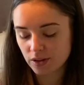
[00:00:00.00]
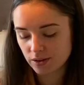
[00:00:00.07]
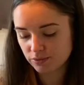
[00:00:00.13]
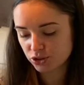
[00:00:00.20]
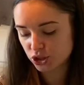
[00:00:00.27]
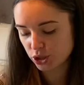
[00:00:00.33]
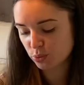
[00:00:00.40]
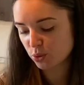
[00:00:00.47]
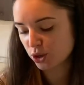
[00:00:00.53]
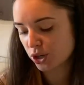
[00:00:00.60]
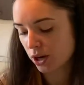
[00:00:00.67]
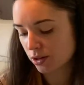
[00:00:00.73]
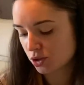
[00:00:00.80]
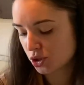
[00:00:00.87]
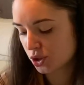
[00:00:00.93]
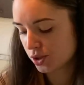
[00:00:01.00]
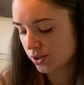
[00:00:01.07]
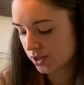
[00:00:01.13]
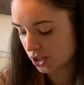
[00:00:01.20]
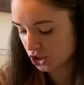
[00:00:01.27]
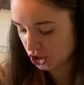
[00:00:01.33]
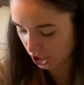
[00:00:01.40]
if she were not to
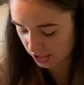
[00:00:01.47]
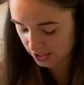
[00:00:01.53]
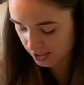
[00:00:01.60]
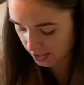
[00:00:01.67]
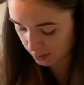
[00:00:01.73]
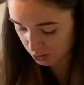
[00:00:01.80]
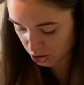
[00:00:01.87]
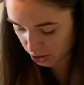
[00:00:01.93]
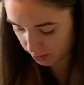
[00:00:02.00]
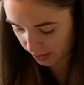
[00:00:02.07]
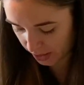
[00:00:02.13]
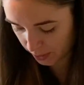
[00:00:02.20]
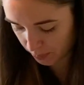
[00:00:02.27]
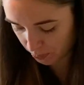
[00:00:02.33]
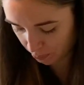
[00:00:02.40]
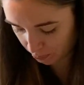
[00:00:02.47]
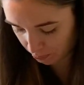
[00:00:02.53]
suggest them to me.